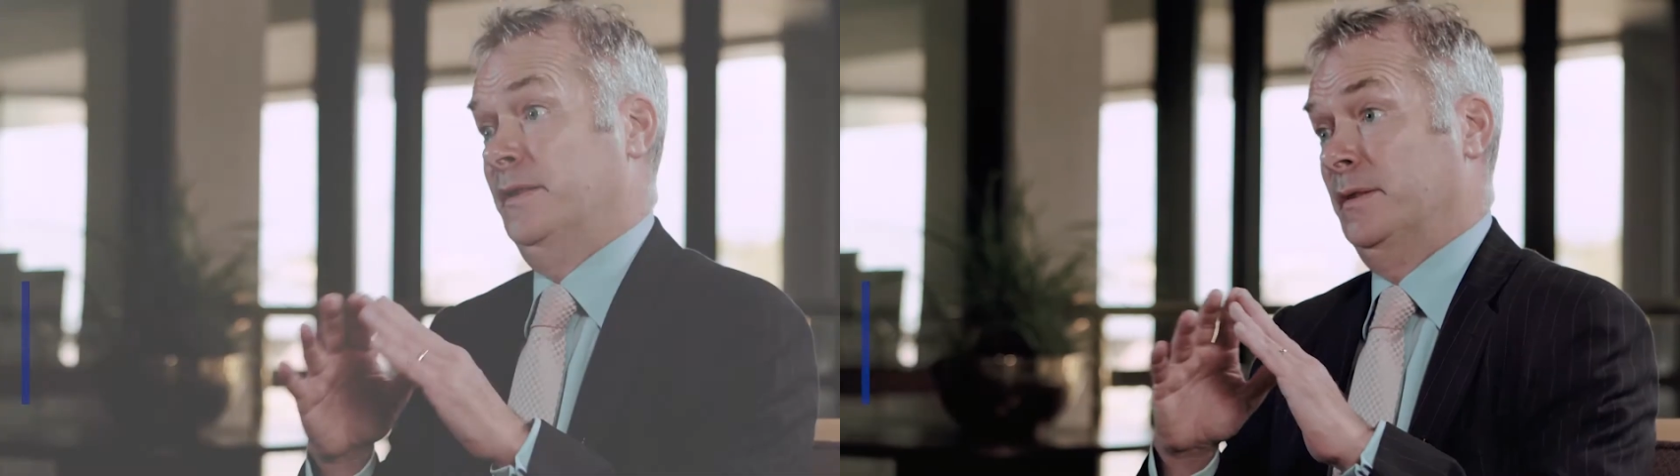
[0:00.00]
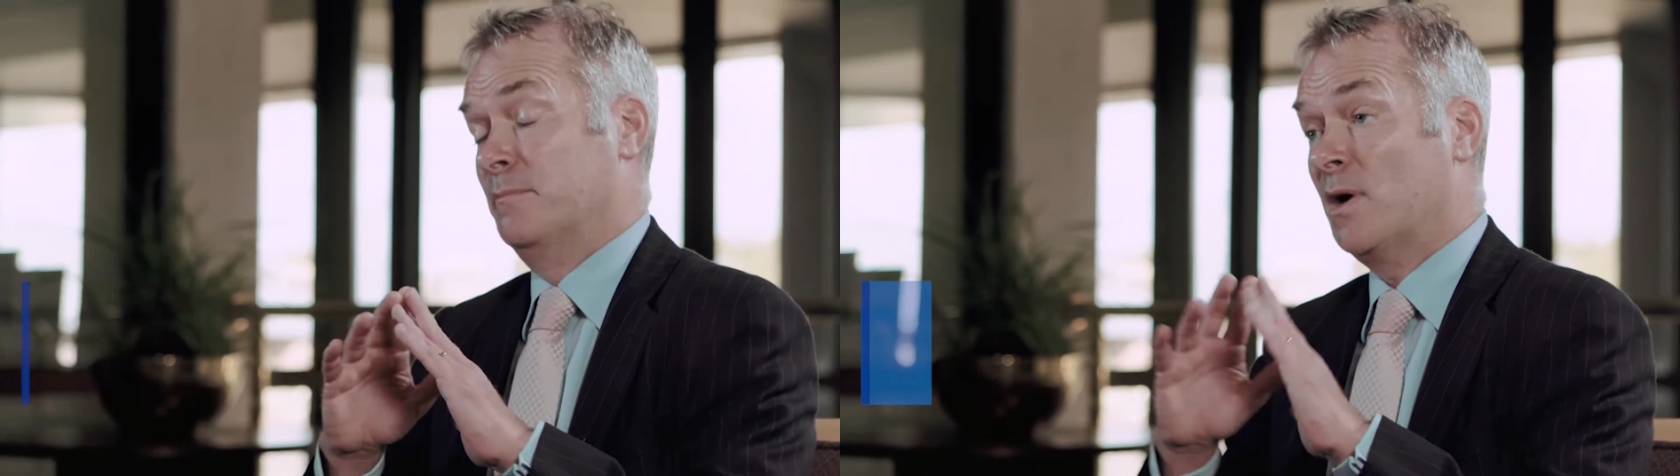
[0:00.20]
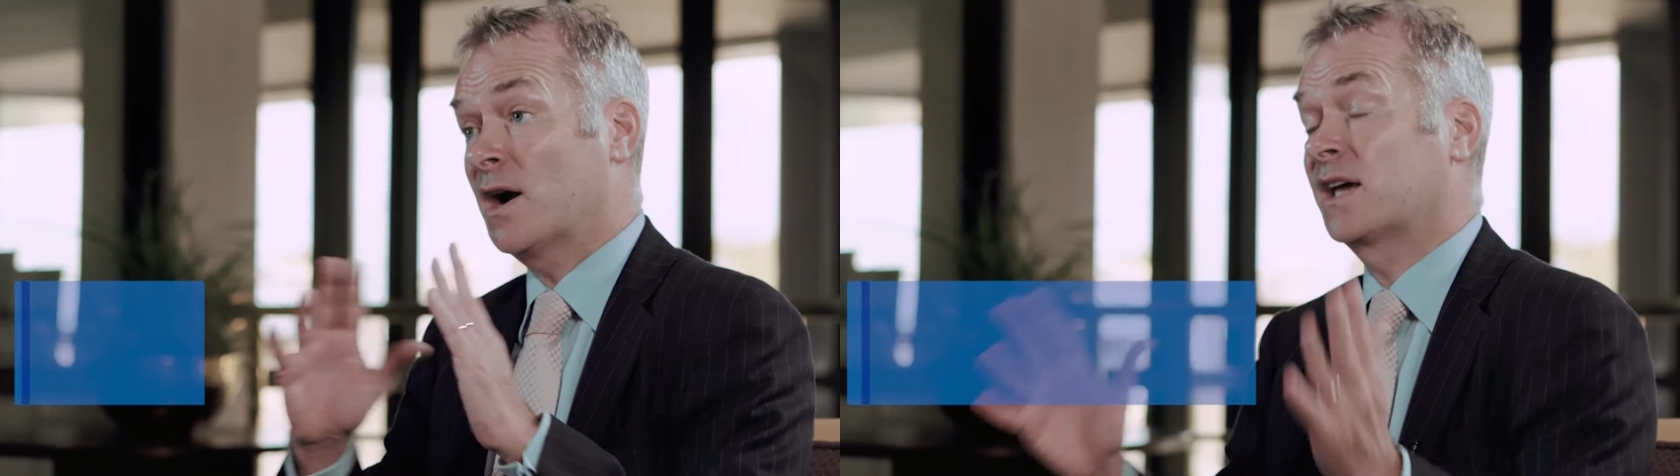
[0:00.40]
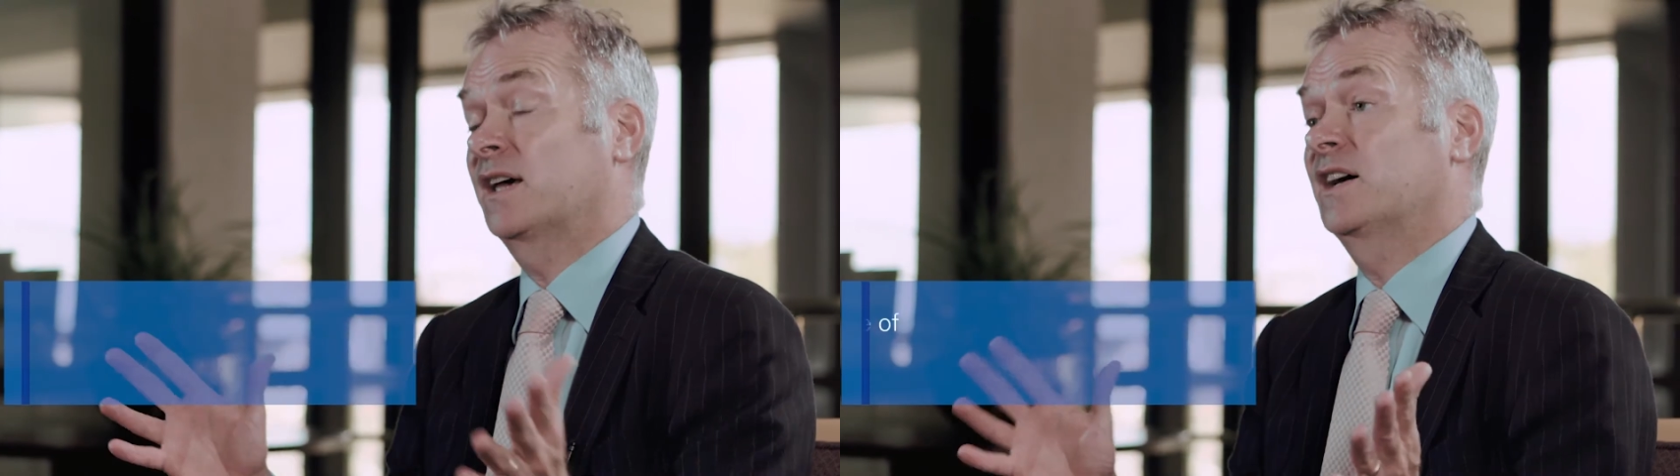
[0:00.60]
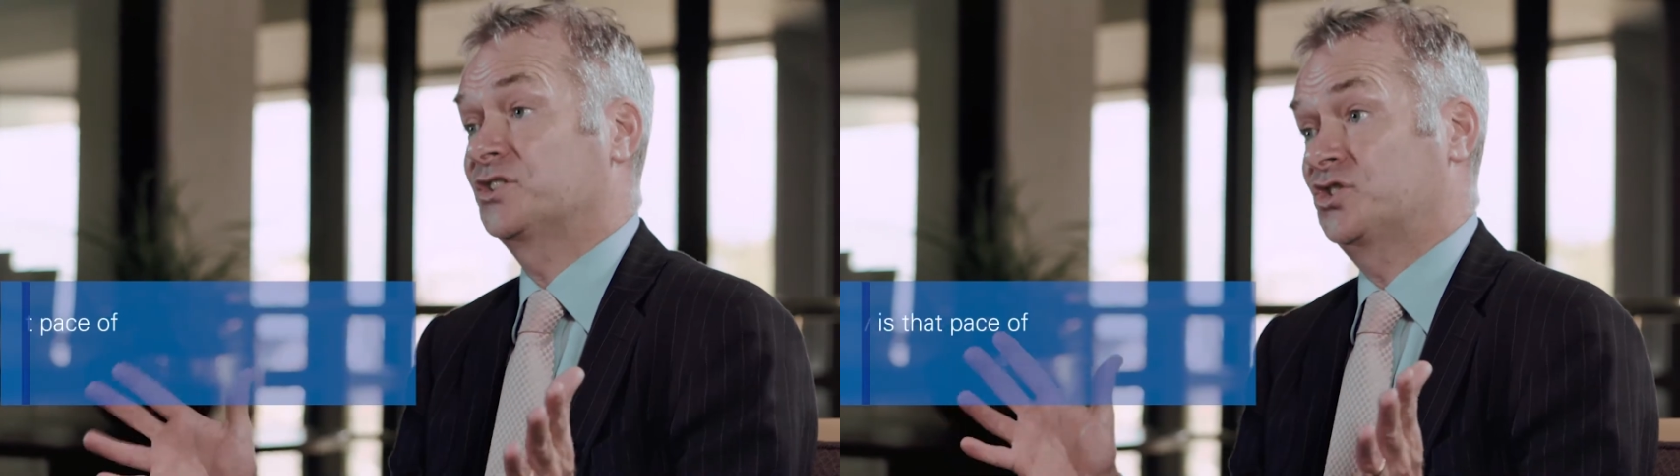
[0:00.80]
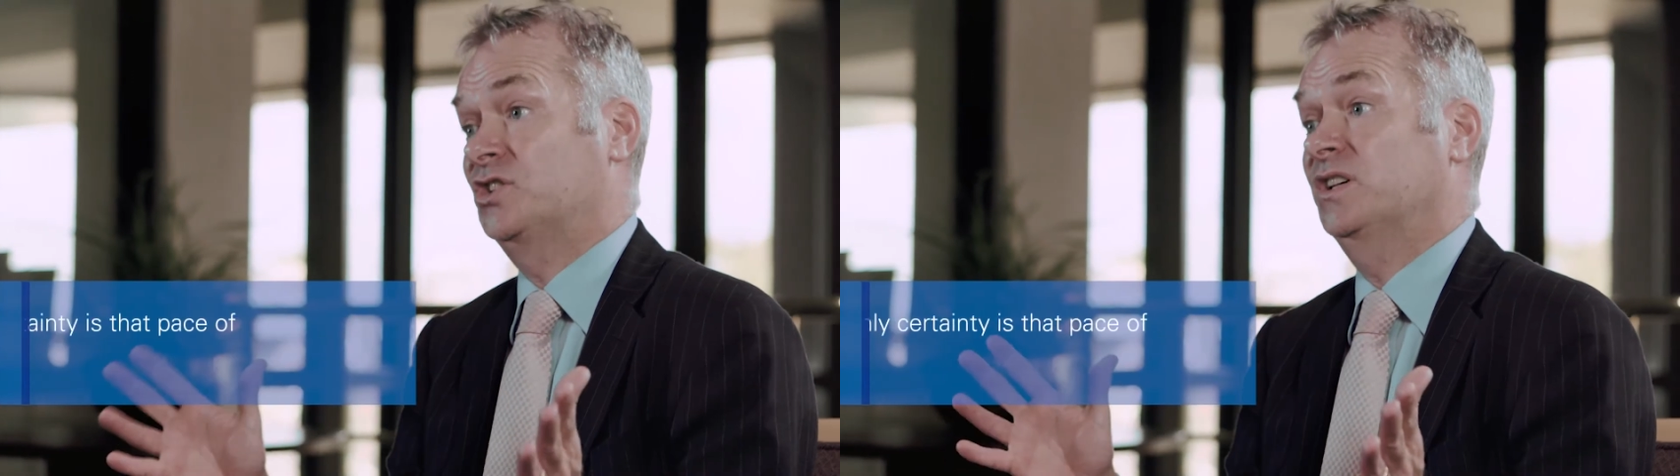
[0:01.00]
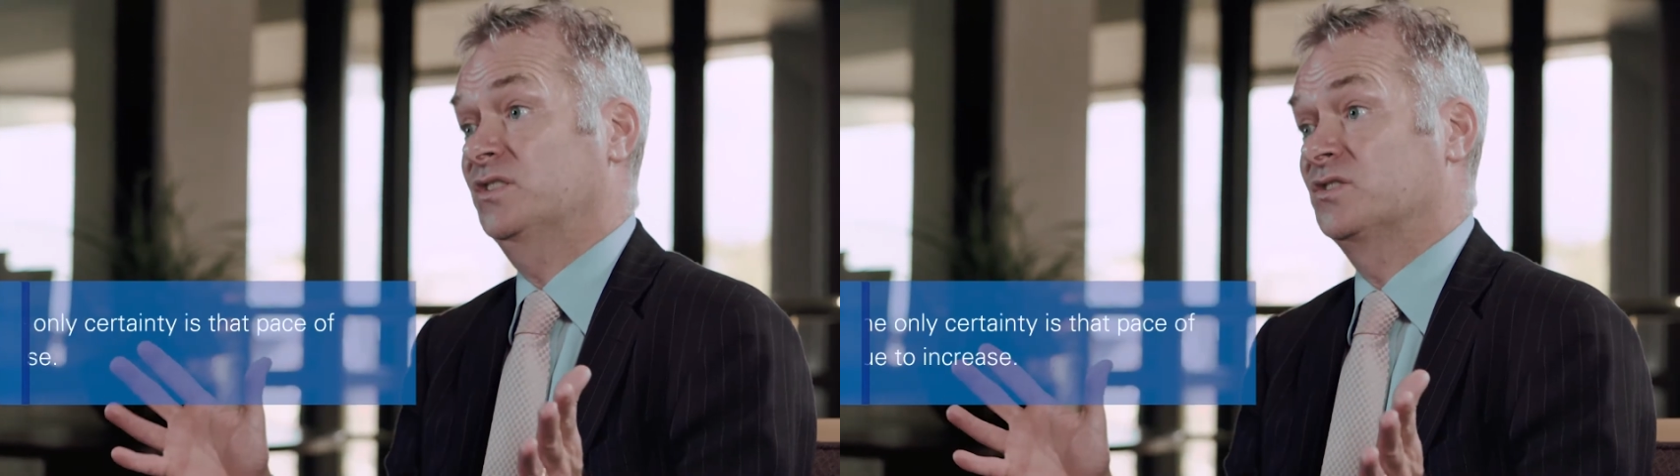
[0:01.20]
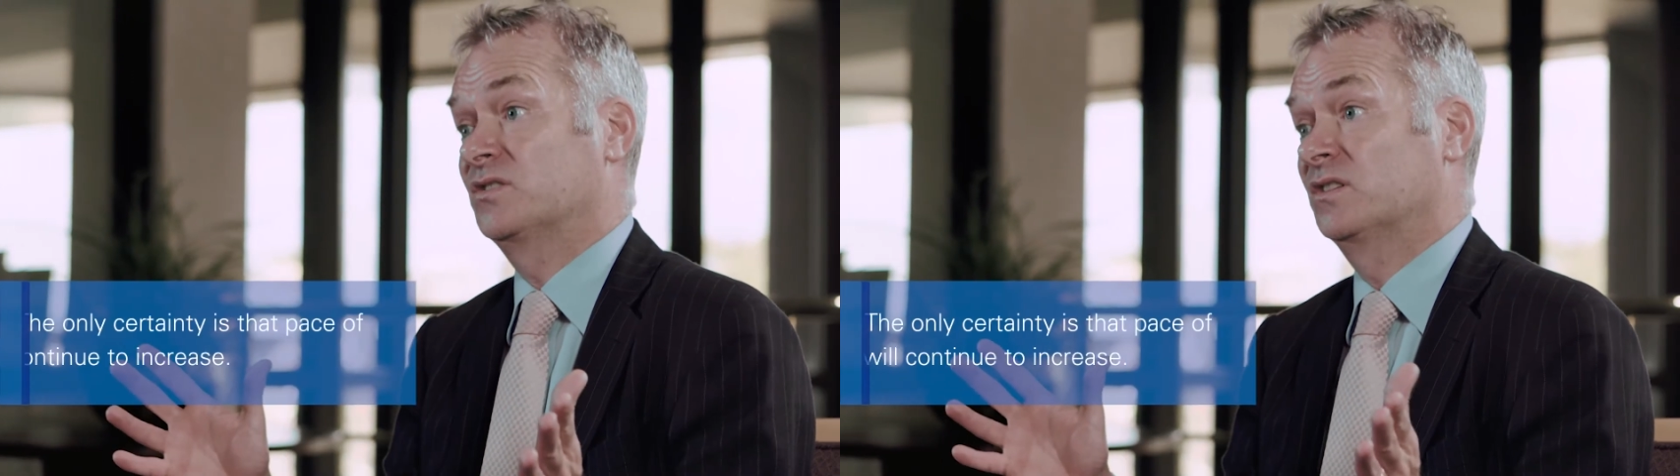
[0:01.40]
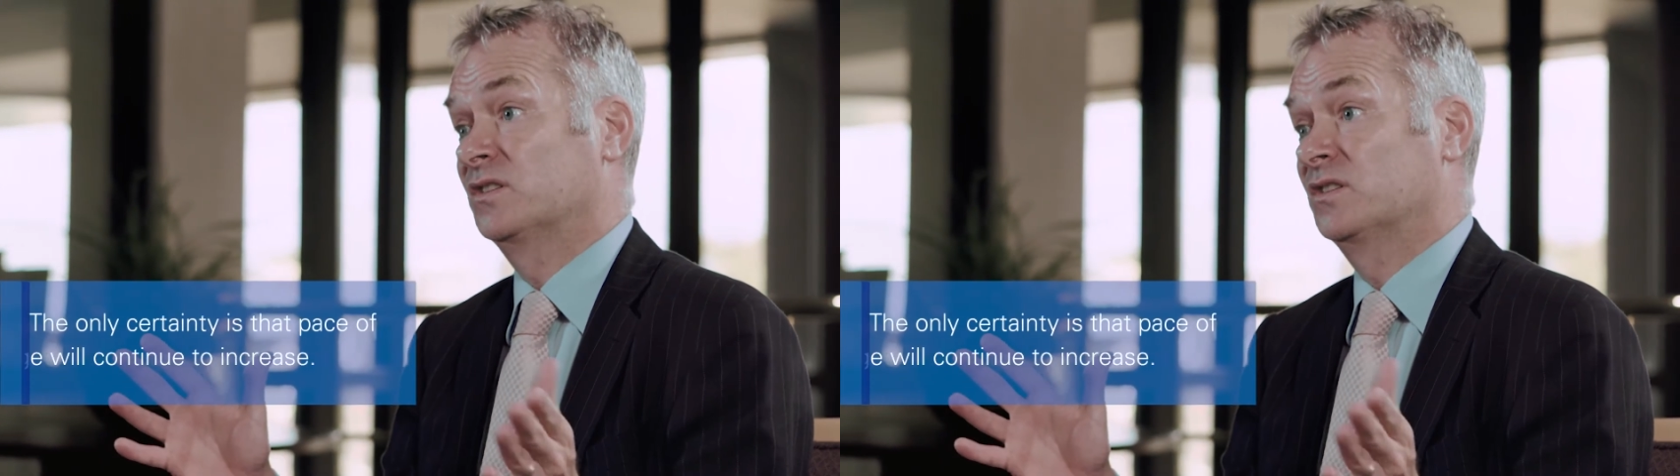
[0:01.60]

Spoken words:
the market has changed